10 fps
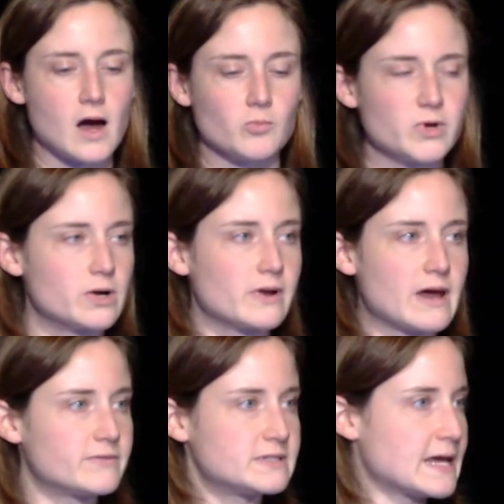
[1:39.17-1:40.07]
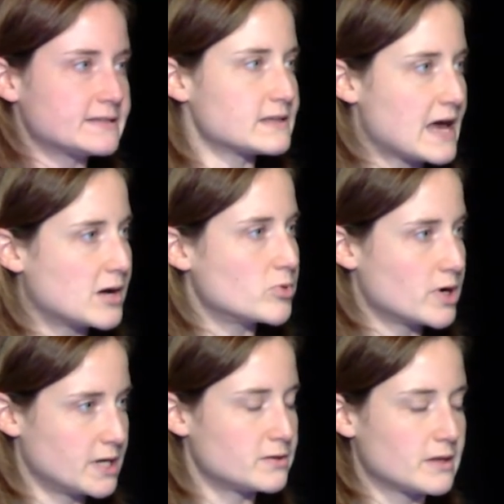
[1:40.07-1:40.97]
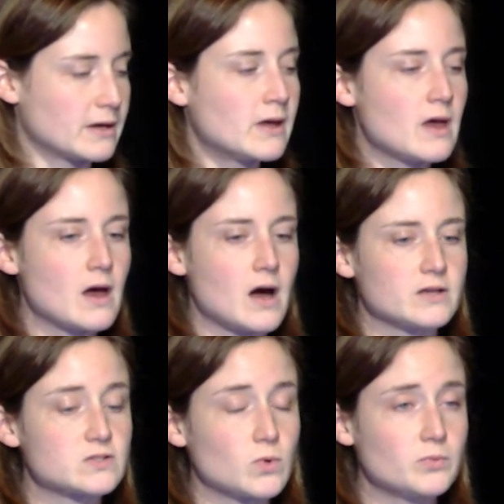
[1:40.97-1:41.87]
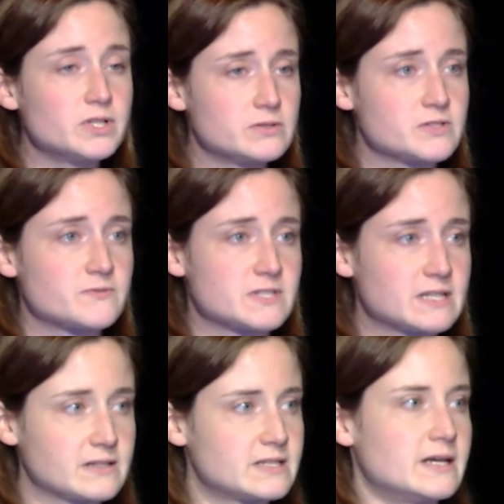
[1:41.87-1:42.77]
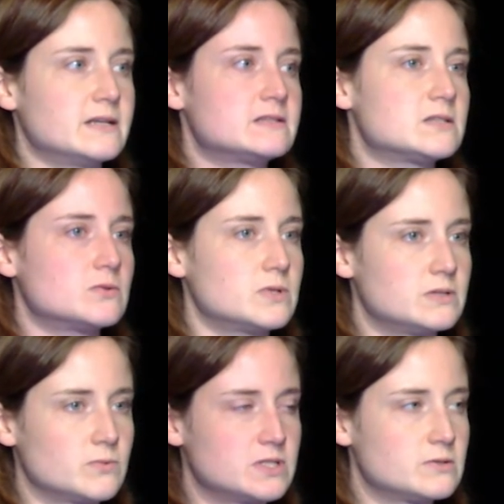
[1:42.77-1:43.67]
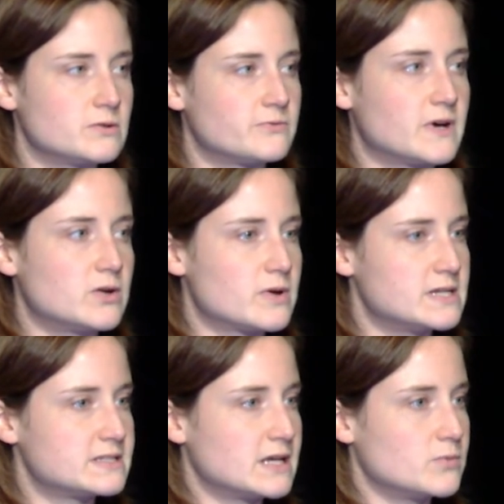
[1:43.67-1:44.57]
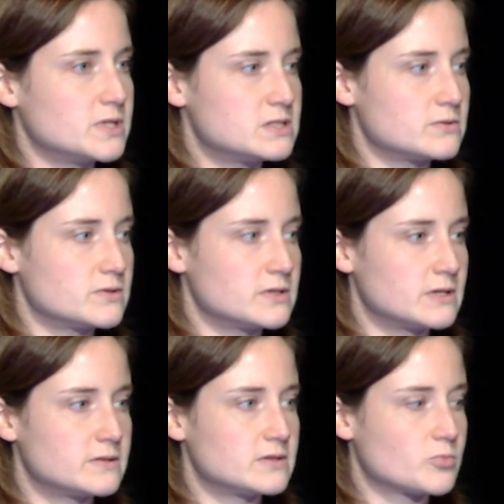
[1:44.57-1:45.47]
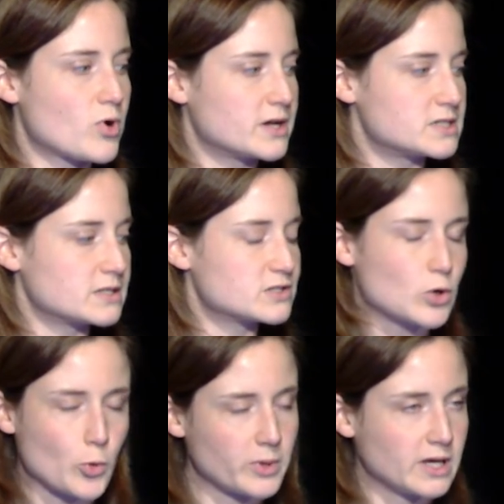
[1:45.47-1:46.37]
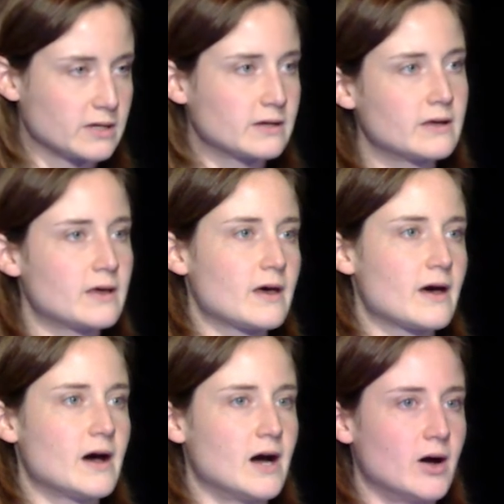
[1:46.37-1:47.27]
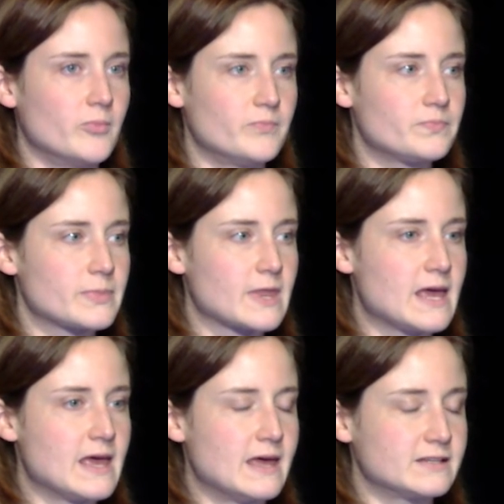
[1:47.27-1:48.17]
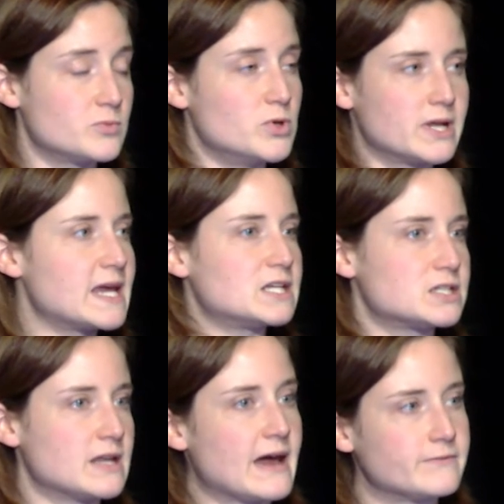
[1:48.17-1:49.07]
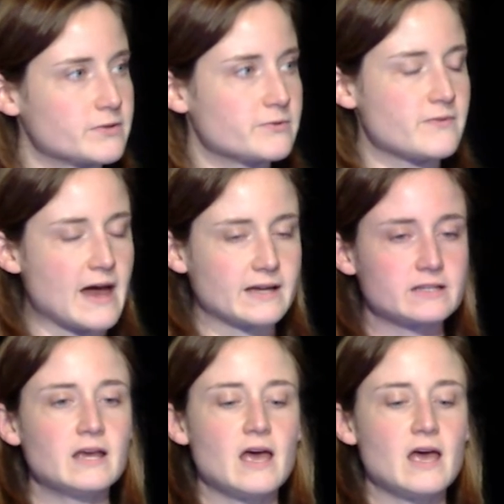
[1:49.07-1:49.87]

We don't have a test lab or anything. So what we do is facilitate it. So we do the fundraising, we do the project scoping, and communication after the fact.